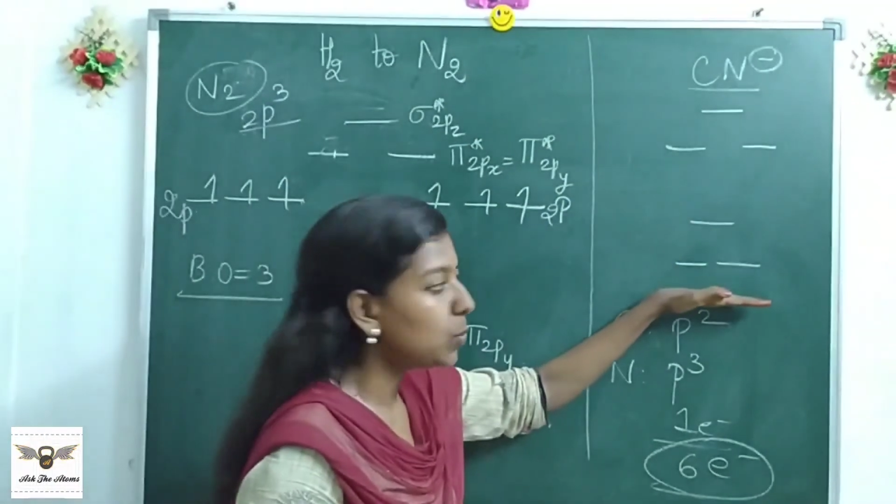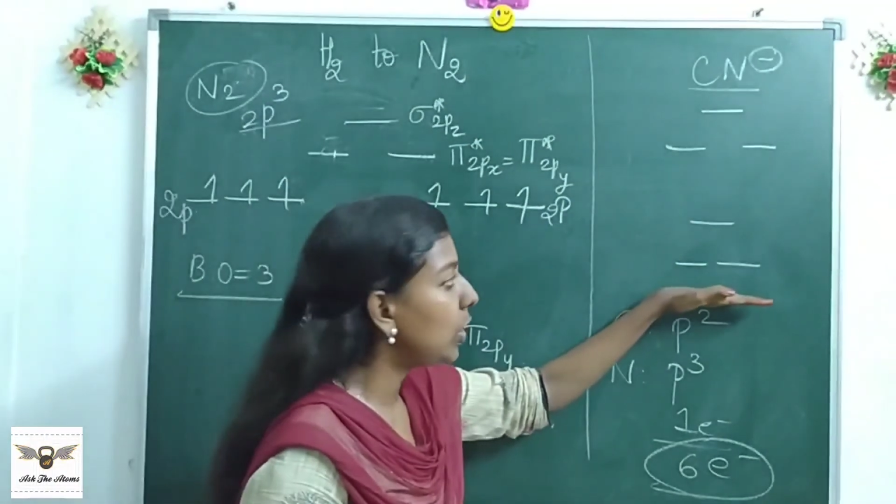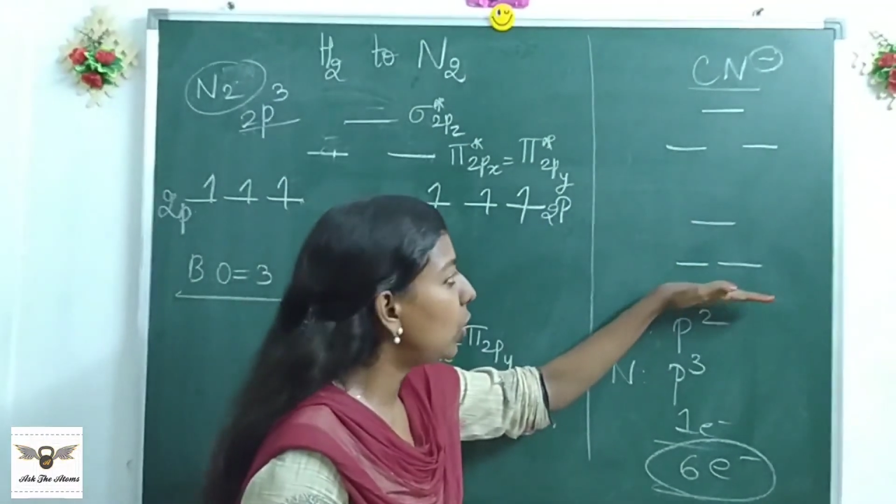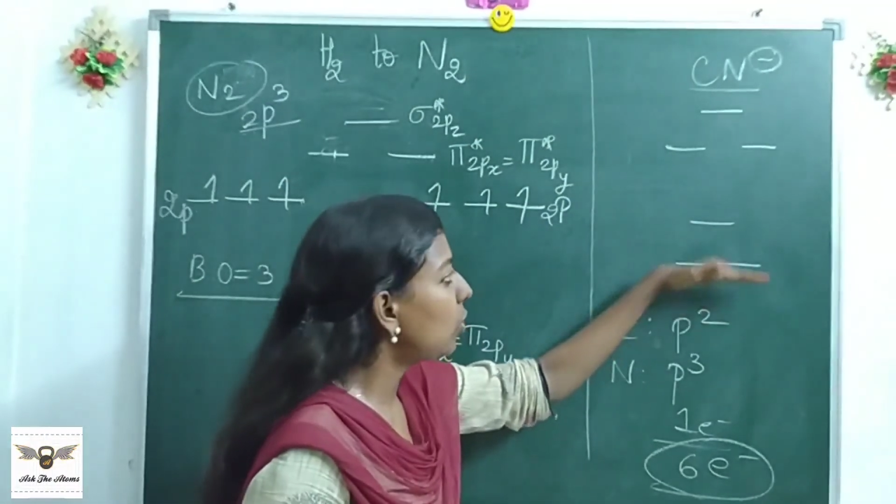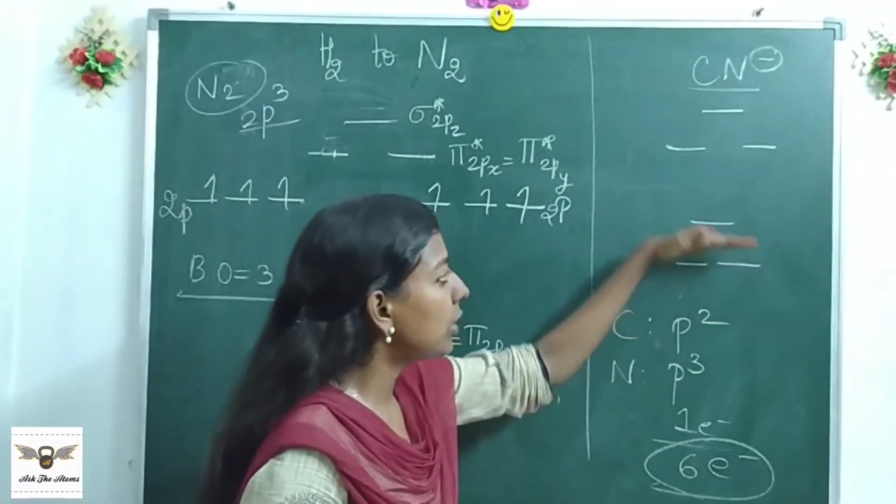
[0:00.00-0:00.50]

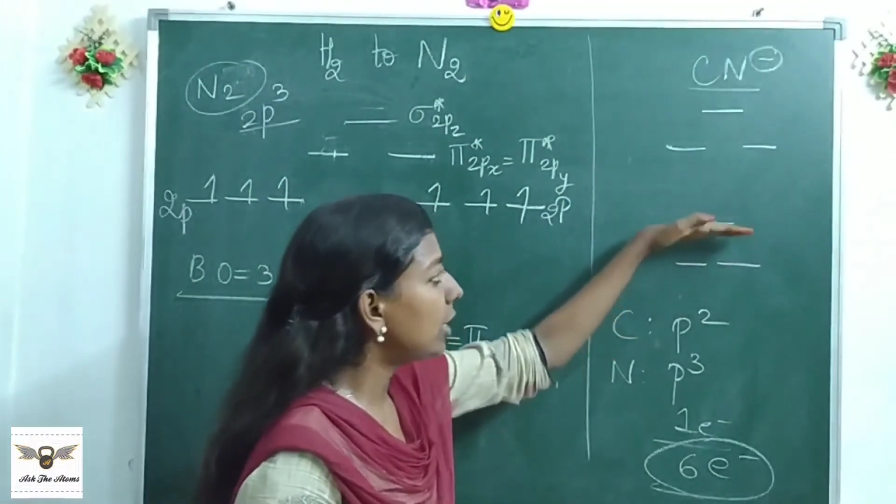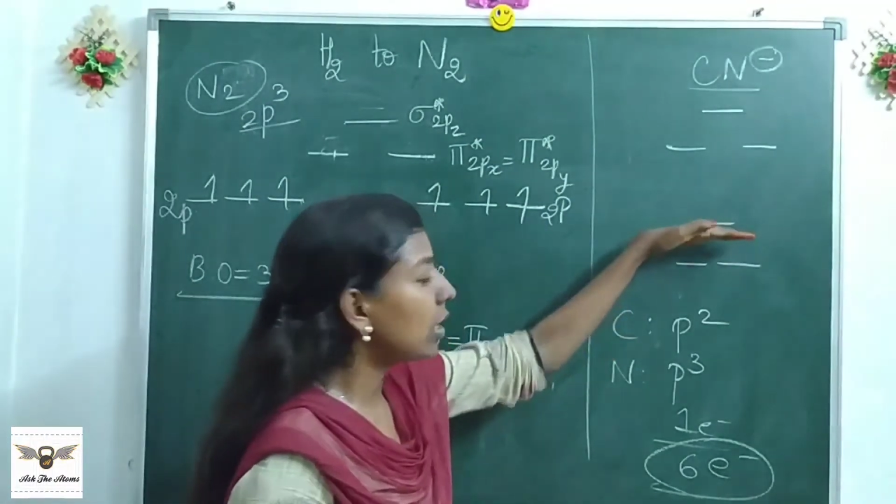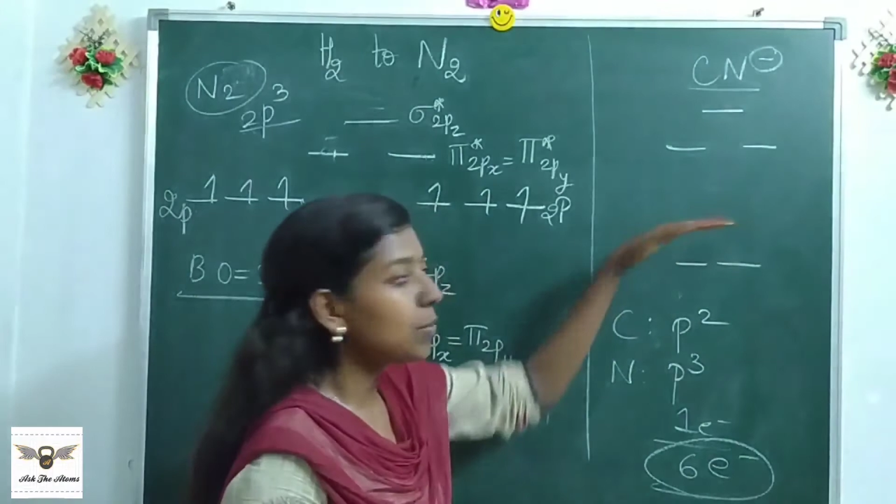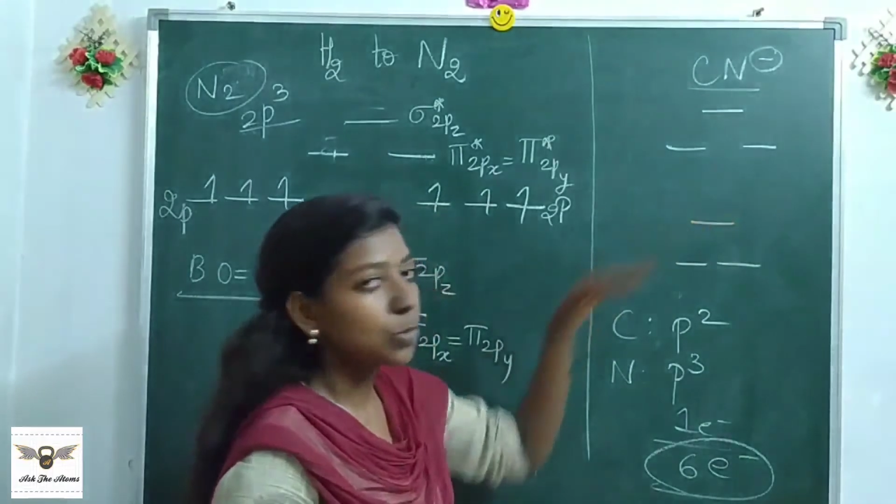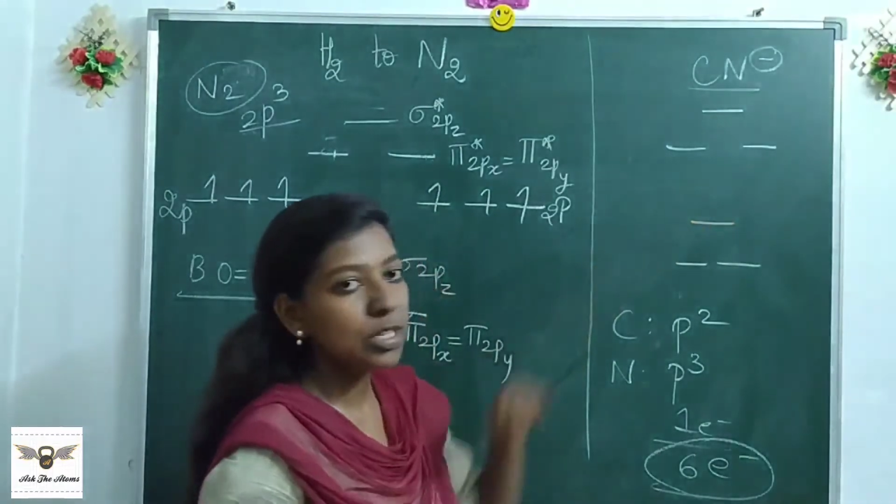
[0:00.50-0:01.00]
below, then
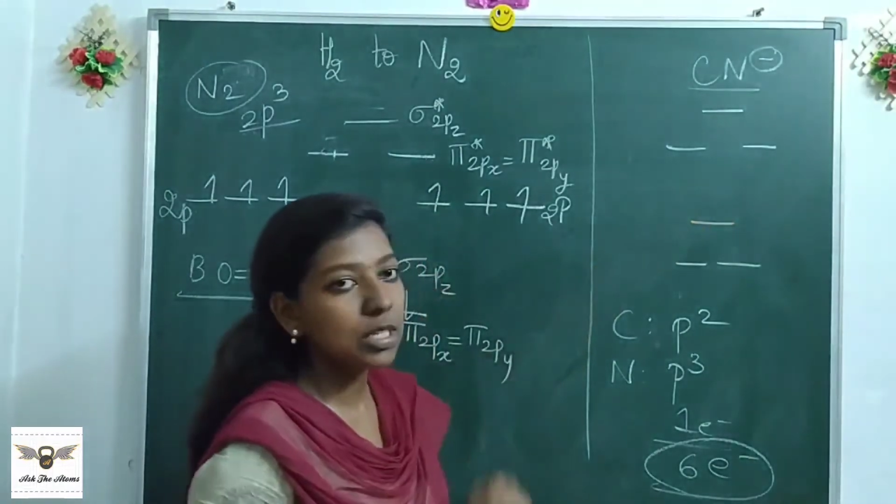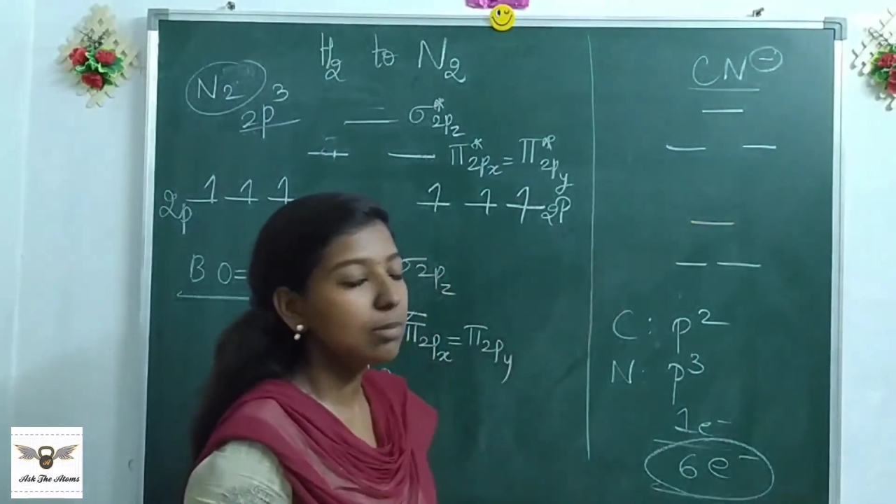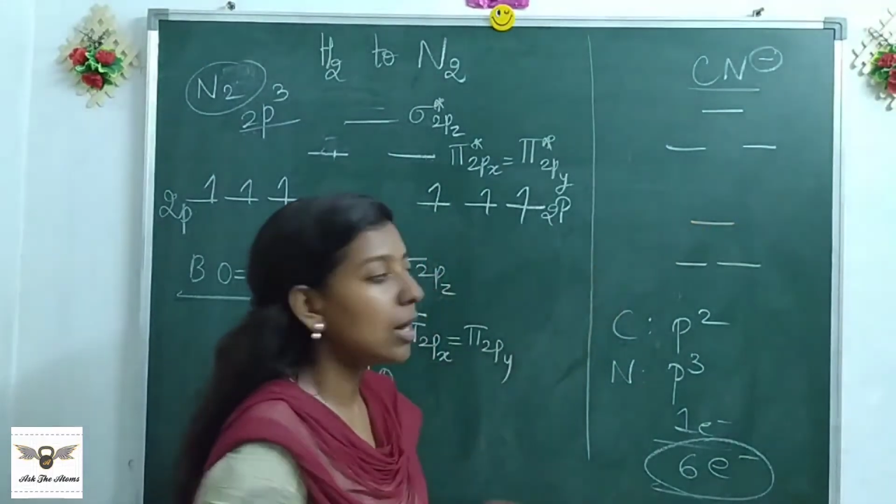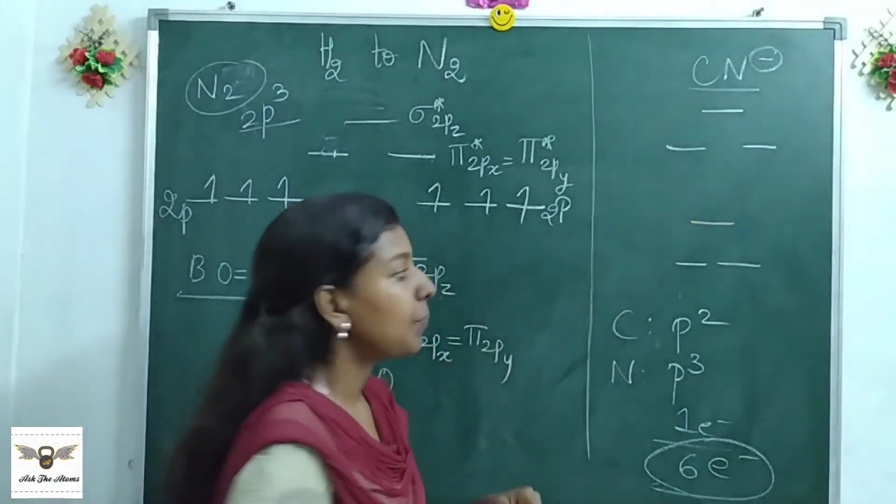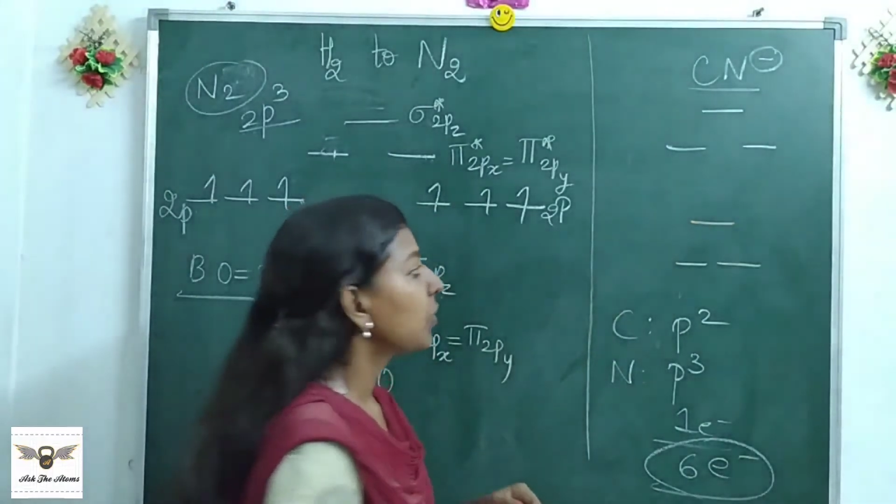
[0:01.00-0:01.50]
comes my
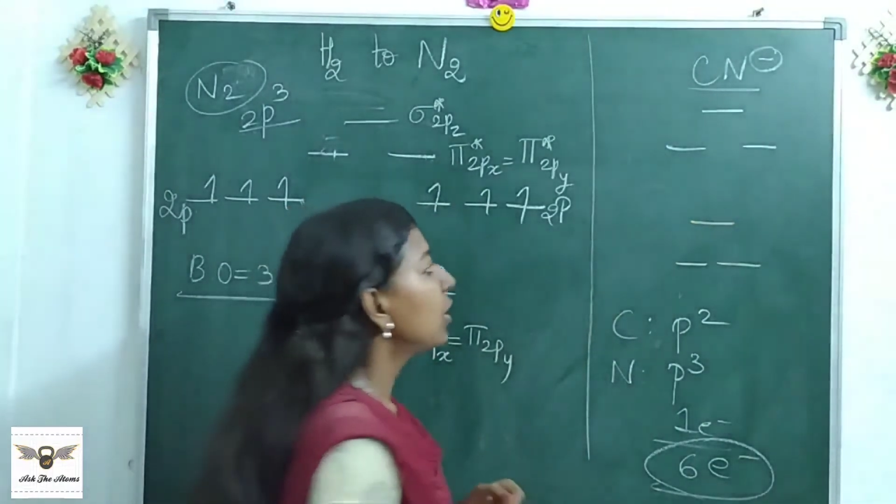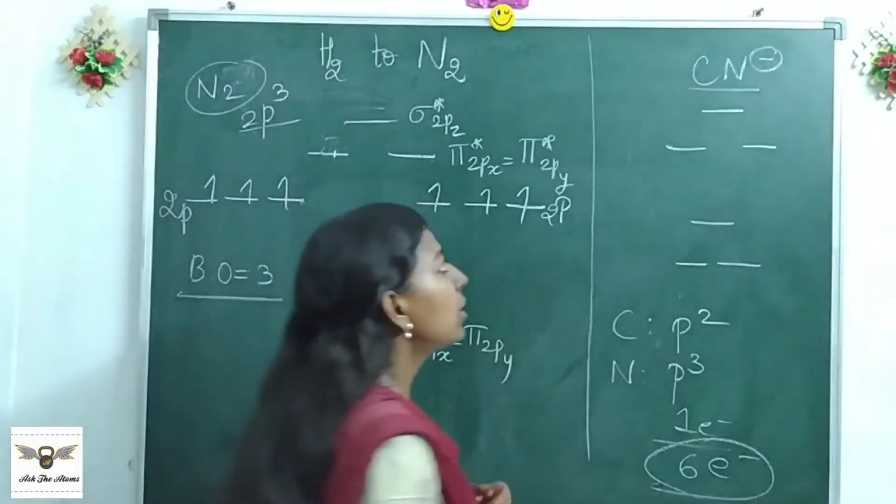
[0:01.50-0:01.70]
sigma.